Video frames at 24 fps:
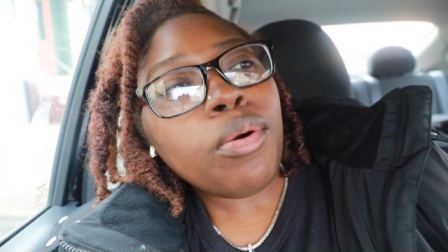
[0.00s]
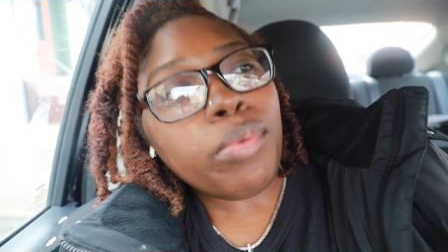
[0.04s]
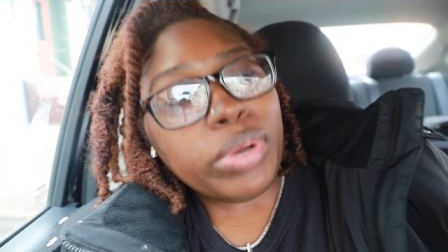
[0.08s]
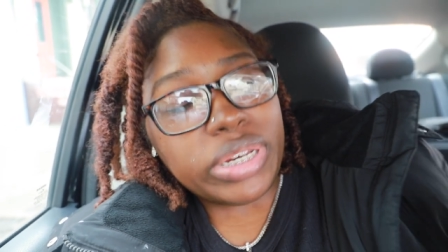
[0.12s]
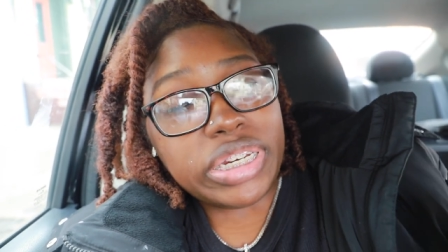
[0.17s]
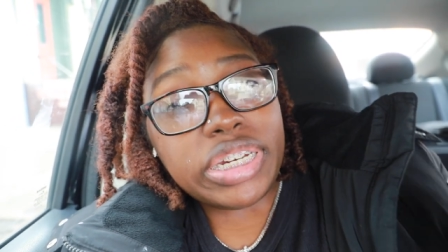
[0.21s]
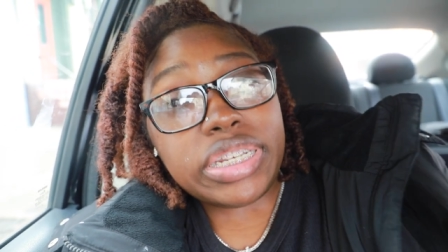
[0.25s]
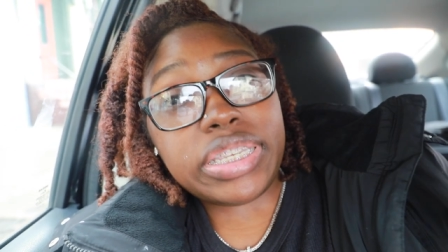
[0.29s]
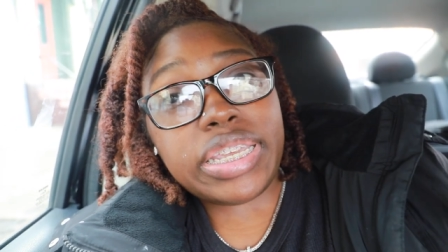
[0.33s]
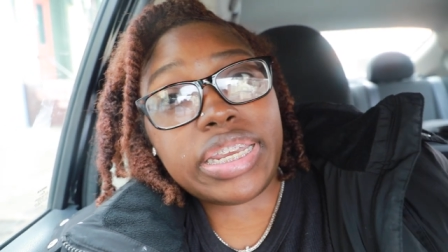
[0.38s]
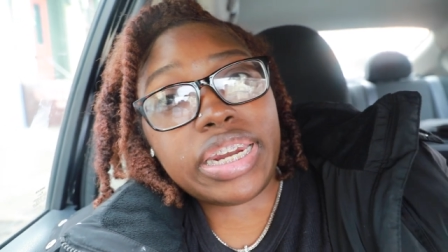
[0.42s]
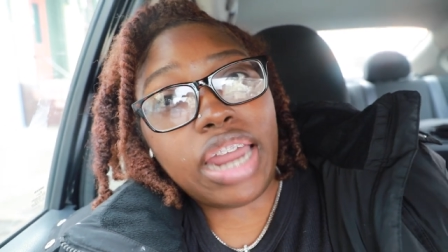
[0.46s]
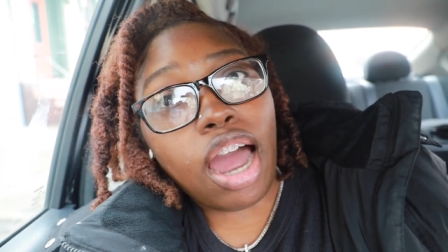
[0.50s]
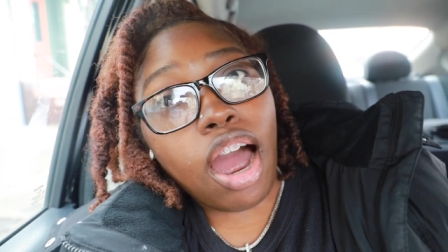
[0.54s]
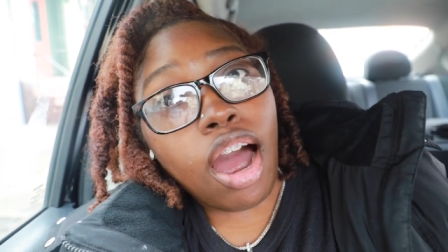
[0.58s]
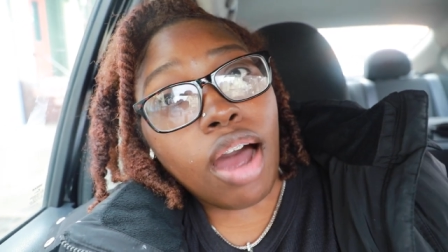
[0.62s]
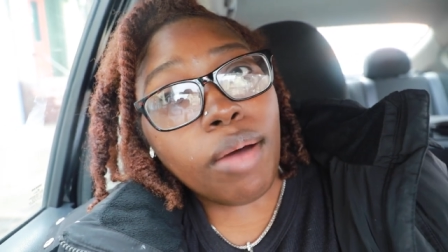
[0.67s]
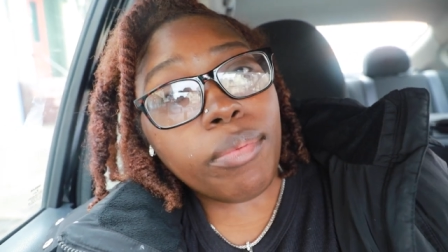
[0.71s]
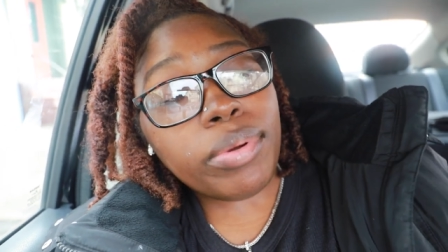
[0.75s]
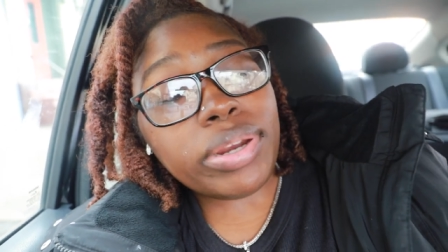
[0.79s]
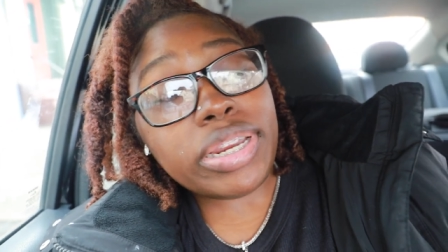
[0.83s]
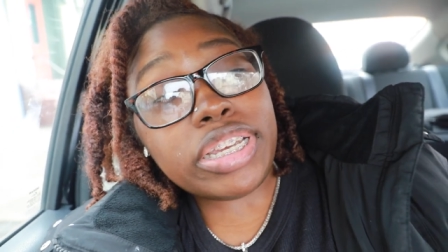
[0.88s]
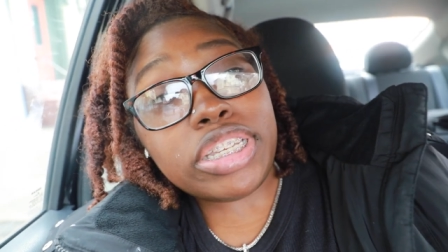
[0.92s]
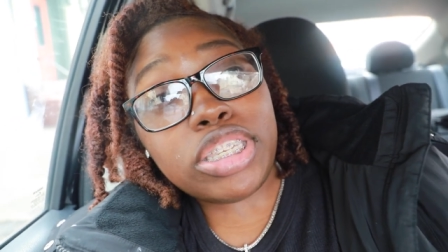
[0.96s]
which is in
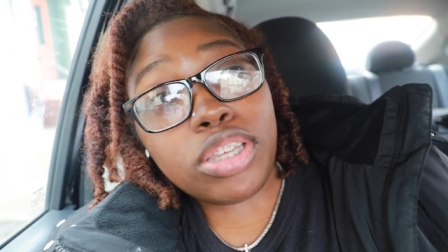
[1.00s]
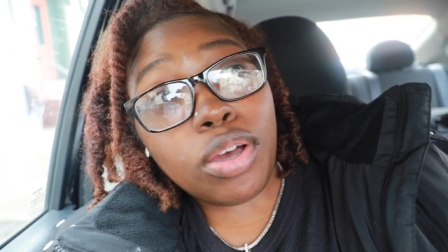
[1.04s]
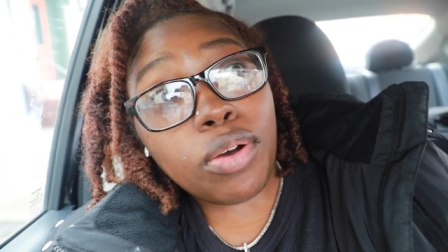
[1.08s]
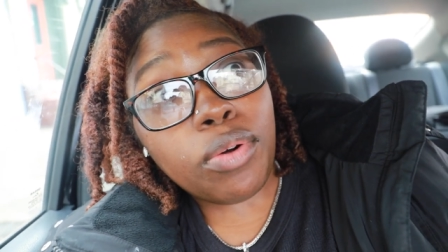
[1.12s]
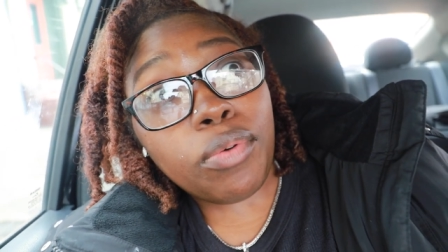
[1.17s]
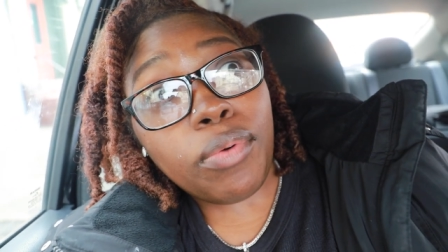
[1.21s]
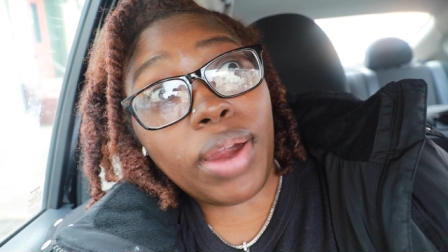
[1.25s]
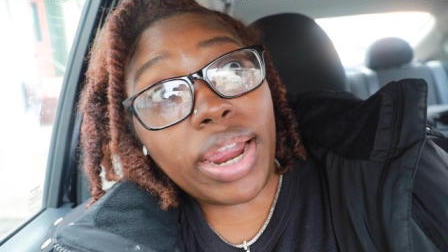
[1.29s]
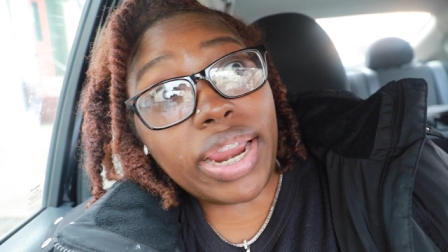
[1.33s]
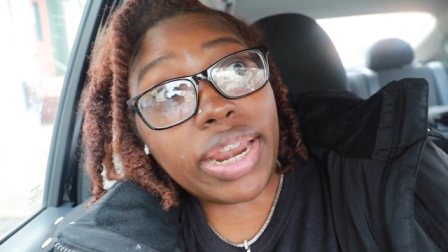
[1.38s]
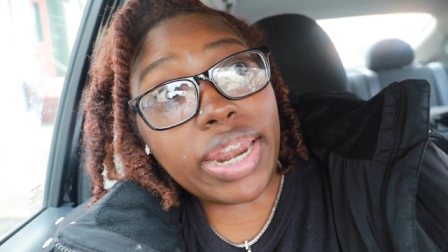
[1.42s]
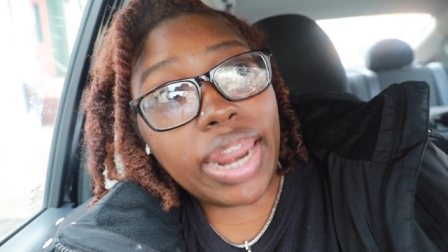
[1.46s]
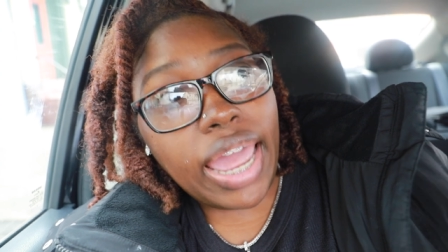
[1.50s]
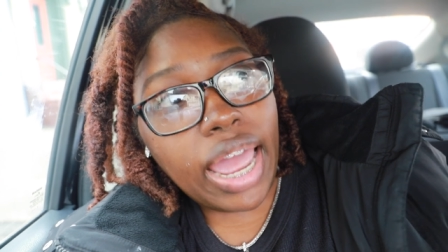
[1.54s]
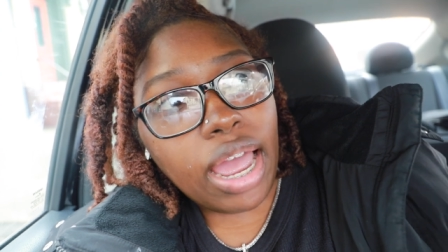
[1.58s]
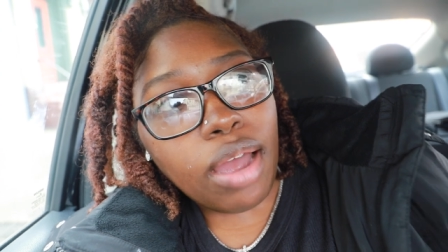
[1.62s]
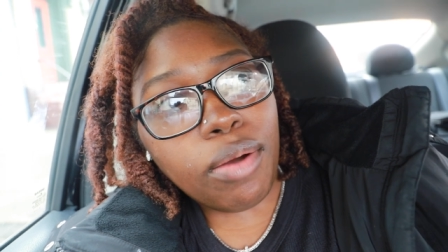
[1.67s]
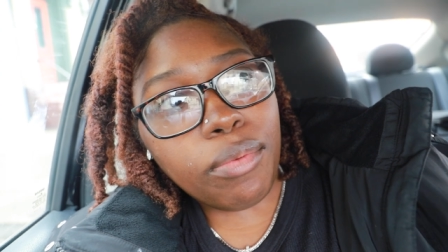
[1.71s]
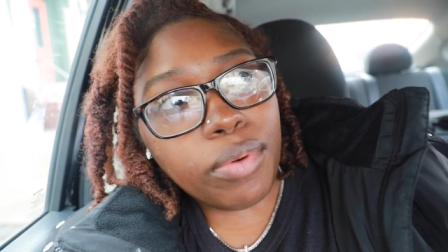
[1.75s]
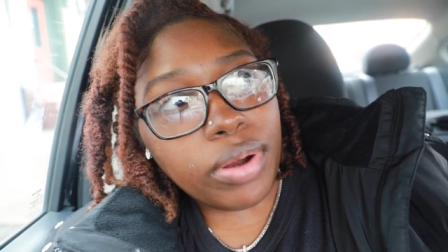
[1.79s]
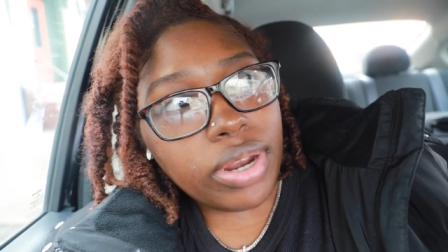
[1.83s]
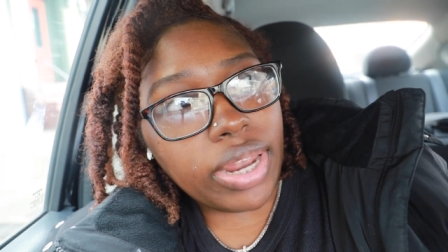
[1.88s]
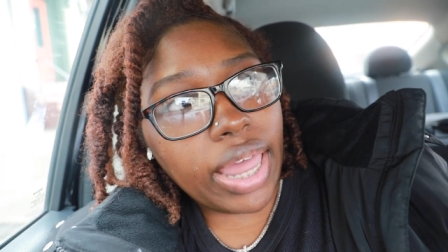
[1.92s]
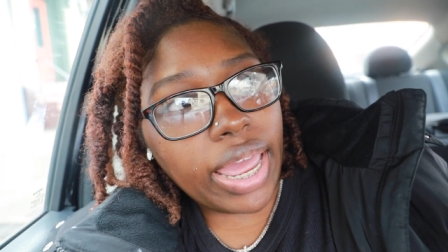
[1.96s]
Albany. So right
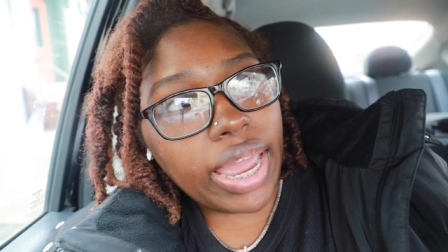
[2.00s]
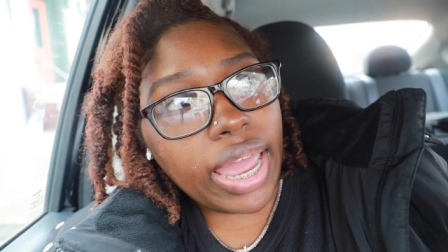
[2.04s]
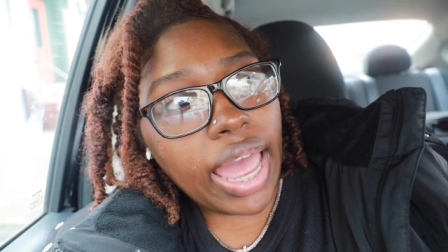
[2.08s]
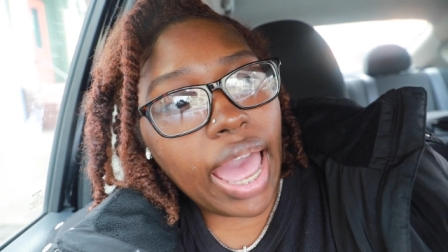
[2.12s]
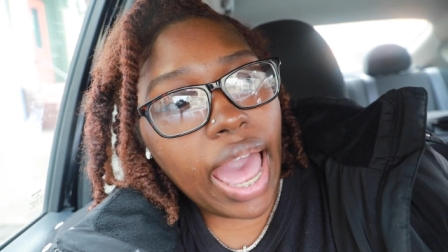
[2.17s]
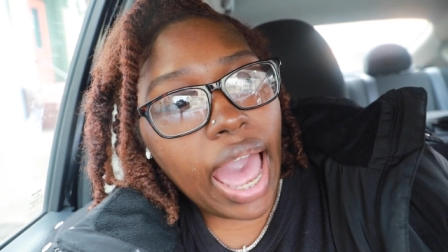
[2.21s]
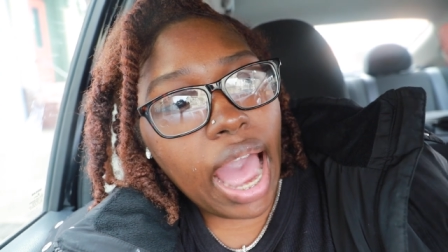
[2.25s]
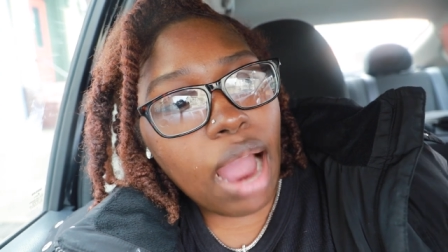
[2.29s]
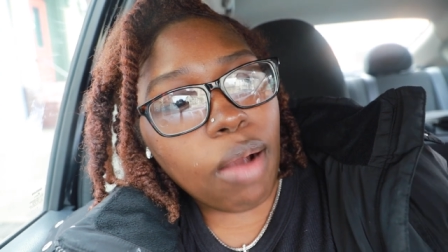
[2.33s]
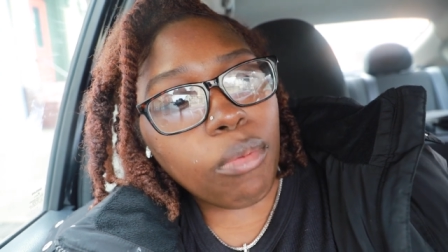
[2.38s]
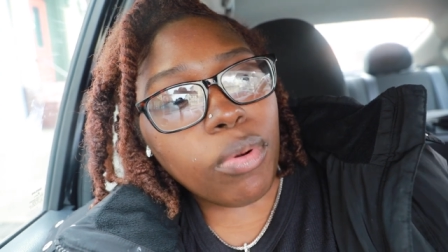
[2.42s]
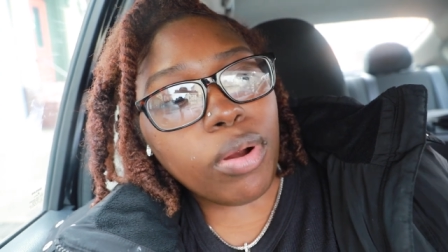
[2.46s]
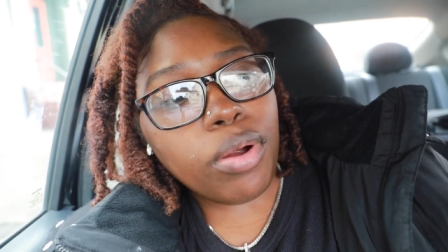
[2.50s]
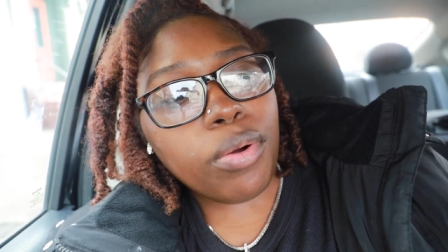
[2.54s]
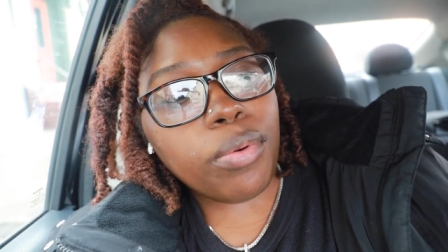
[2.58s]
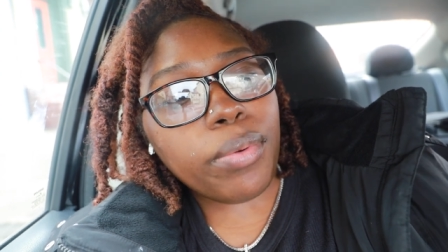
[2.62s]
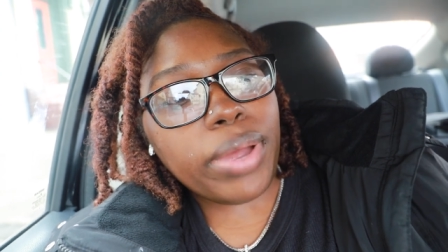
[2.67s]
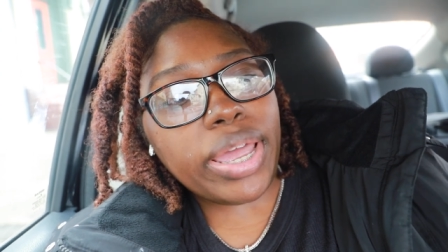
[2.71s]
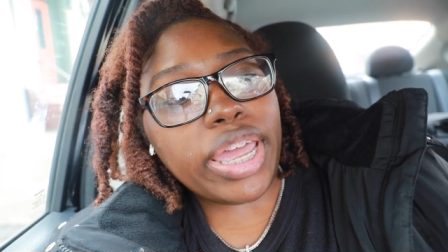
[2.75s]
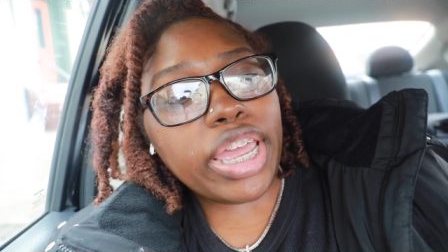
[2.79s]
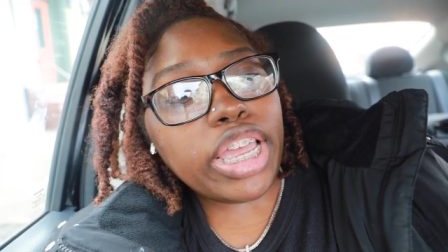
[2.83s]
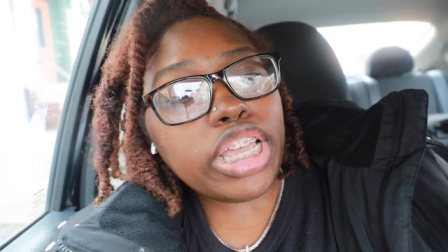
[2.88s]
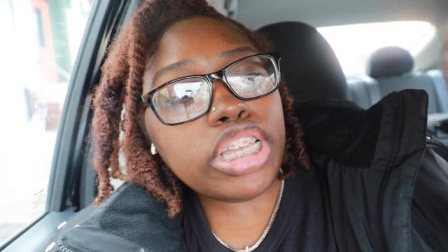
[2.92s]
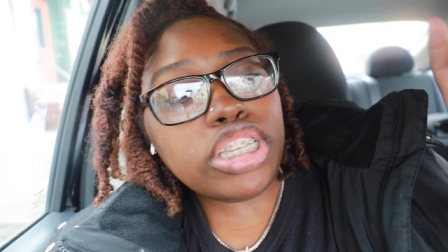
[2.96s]
now we're like an hour
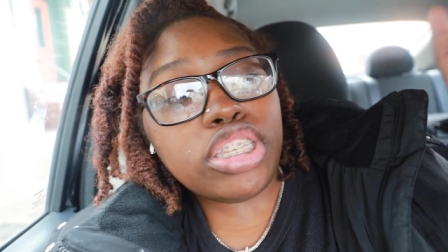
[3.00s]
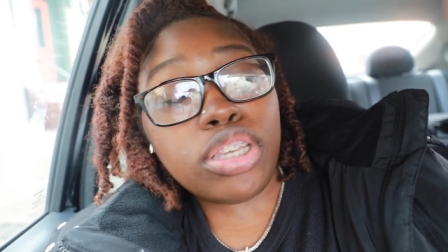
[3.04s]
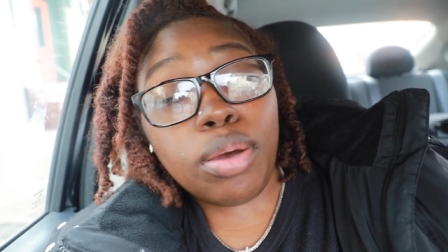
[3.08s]
away.